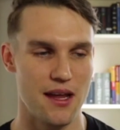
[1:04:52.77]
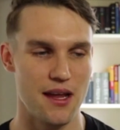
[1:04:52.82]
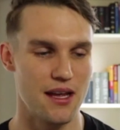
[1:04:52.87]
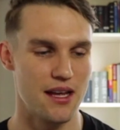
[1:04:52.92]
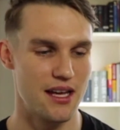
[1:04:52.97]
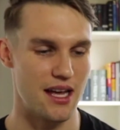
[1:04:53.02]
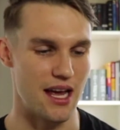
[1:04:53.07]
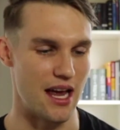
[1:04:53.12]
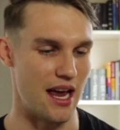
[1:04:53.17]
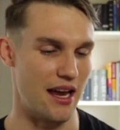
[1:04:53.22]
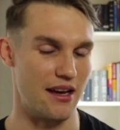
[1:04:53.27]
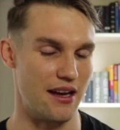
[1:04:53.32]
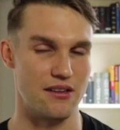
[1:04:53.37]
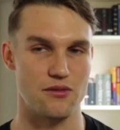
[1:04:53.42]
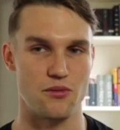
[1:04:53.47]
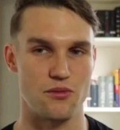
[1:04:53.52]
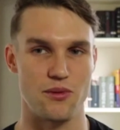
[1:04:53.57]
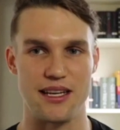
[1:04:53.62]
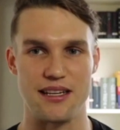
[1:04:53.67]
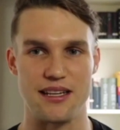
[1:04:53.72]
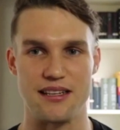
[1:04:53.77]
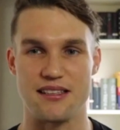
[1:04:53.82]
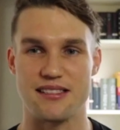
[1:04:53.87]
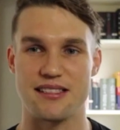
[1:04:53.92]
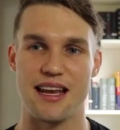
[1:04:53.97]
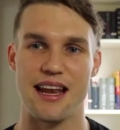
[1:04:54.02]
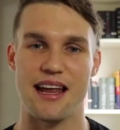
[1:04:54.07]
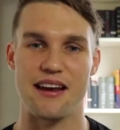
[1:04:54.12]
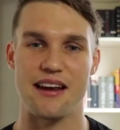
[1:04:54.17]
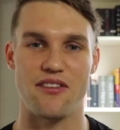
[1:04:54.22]
And we set
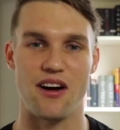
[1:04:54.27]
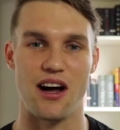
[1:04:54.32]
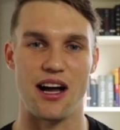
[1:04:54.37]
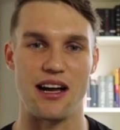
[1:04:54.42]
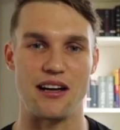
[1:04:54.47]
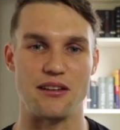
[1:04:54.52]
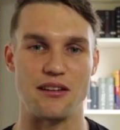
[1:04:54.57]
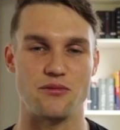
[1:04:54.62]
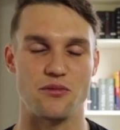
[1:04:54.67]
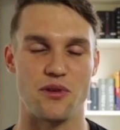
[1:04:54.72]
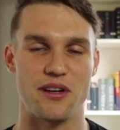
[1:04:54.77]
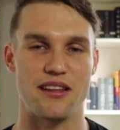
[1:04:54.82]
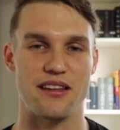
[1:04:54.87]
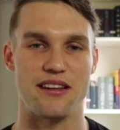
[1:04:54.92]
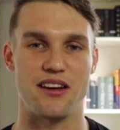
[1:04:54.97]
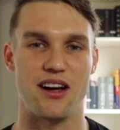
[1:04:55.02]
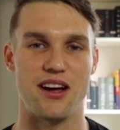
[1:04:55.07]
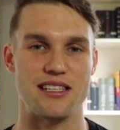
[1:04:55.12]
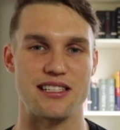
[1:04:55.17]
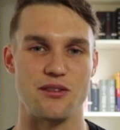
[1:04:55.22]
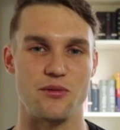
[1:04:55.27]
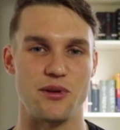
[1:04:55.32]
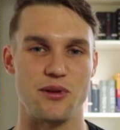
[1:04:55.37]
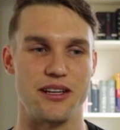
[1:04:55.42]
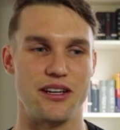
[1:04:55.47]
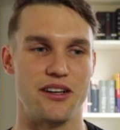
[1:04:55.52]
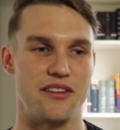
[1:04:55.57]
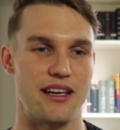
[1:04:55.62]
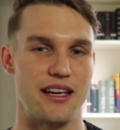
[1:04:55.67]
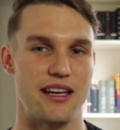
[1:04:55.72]
out a fire one of the nights that we
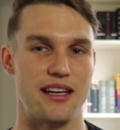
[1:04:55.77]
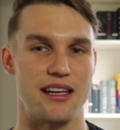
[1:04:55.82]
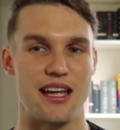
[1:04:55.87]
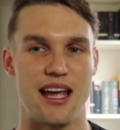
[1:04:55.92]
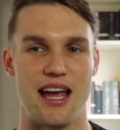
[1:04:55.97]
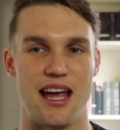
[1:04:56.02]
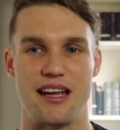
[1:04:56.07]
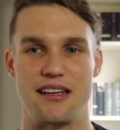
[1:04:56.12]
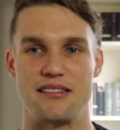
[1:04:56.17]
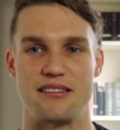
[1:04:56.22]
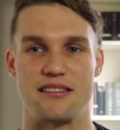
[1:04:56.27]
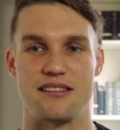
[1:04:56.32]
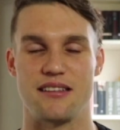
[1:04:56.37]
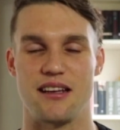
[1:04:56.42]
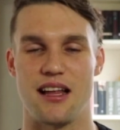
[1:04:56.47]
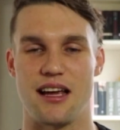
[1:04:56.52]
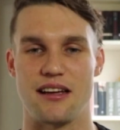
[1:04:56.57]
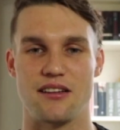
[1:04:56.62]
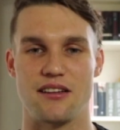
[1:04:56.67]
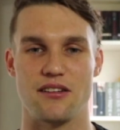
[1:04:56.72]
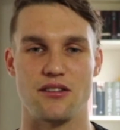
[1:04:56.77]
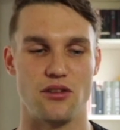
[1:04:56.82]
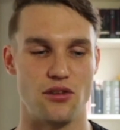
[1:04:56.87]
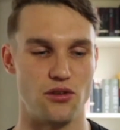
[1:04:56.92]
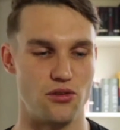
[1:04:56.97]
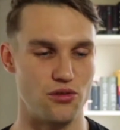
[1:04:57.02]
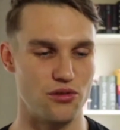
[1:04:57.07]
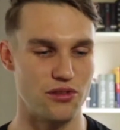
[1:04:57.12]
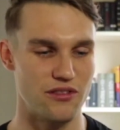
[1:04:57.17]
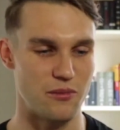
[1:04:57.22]
got there, and like
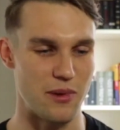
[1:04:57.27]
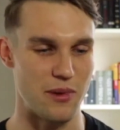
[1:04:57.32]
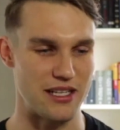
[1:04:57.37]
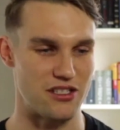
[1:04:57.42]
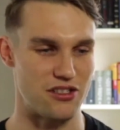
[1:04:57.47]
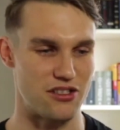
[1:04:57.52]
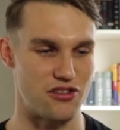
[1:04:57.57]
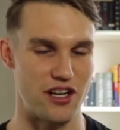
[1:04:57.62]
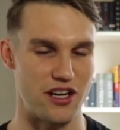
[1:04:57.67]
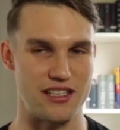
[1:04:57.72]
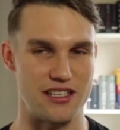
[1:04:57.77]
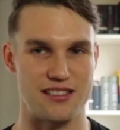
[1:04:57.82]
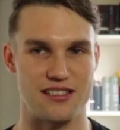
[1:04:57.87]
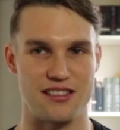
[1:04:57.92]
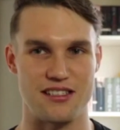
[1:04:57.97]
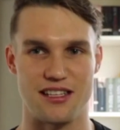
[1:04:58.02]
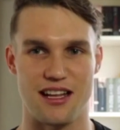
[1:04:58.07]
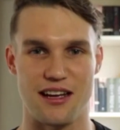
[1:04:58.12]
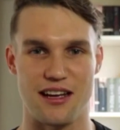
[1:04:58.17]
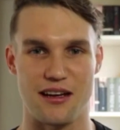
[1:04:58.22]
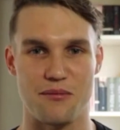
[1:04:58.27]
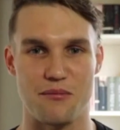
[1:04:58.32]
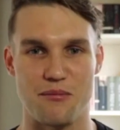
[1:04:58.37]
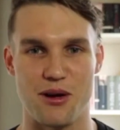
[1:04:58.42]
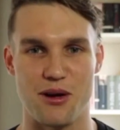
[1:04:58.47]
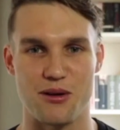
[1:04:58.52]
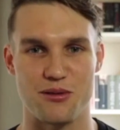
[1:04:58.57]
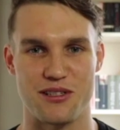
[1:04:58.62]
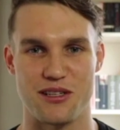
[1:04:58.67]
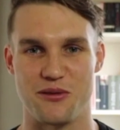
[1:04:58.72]
all of my stress just like
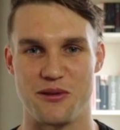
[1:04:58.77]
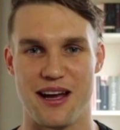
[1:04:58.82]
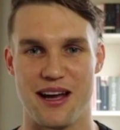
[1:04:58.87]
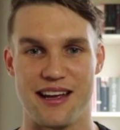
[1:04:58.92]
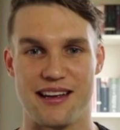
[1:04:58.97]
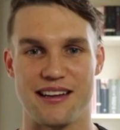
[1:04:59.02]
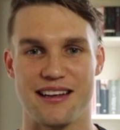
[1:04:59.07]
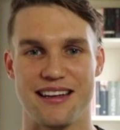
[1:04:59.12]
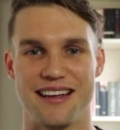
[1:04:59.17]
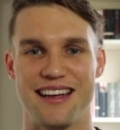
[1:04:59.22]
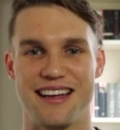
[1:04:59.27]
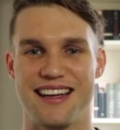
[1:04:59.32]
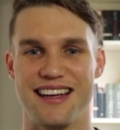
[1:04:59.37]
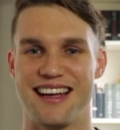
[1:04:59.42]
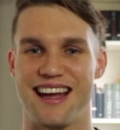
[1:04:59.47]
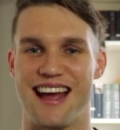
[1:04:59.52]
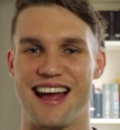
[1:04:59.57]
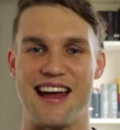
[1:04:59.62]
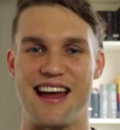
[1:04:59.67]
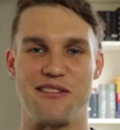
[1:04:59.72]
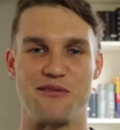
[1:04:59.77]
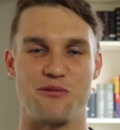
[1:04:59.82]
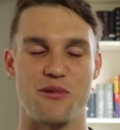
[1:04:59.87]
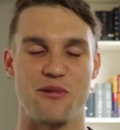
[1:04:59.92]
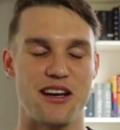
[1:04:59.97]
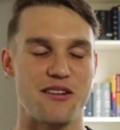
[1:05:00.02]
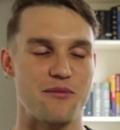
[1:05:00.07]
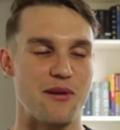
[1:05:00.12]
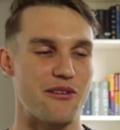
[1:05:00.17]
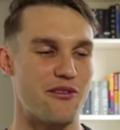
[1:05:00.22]
melted away. And one
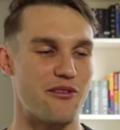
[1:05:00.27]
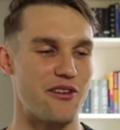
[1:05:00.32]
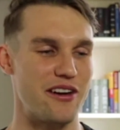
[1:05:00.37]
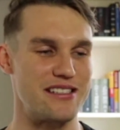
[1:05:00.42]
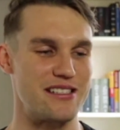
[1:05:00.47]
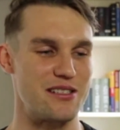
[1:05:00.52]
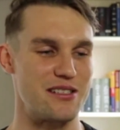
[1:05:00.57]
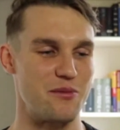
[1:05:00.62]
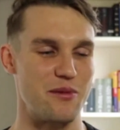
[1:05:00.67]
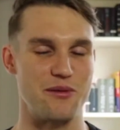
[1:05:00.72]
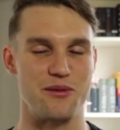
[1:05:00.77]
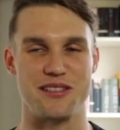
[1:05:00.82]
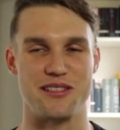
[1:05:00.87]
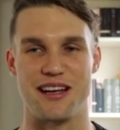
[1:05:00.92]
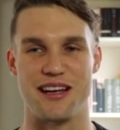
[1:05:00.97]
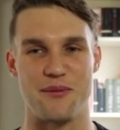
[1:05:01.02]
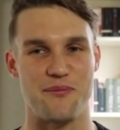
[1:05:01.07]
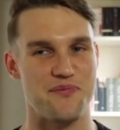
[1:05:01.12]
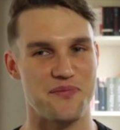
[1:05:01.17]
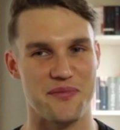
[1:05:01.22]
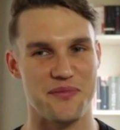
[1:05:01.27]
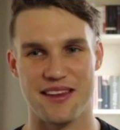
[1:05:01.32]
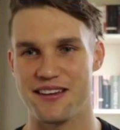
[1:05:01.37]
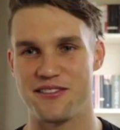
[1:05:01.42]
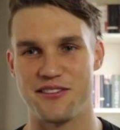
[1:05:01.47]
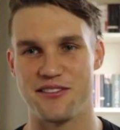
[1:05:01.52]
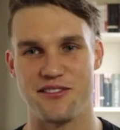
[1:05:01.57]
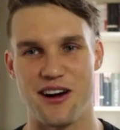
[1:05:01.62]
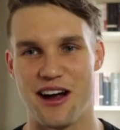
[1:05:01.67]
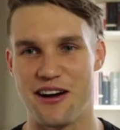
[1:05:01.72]
of my friends to me was like,
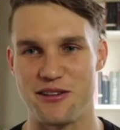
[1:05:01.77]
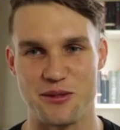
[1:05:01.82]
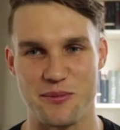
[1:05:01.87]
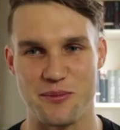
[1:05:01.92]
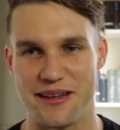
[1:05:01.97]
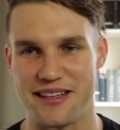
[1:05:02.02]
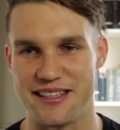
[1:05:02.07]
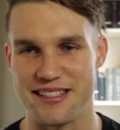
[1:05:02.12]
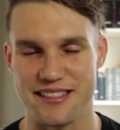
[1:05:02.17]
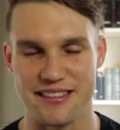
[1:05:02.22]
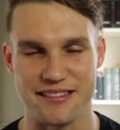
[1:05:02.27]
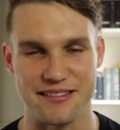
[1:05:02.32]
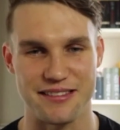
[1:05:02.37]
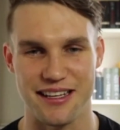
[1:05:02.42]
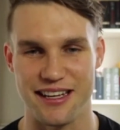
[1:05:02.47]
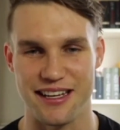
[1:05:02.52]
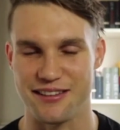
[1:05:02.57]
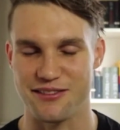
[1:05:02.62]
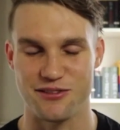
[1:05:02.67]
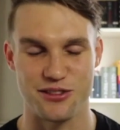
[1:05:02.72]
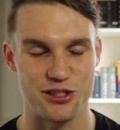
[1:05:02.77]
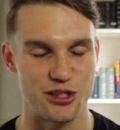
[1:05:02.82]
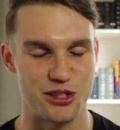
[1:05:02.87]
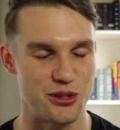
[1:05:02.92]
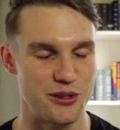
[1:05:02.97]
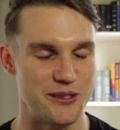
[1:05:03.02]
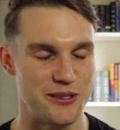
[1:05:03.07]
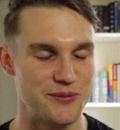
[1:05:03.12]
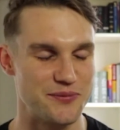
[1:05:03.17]
fire is medicine, like for sure.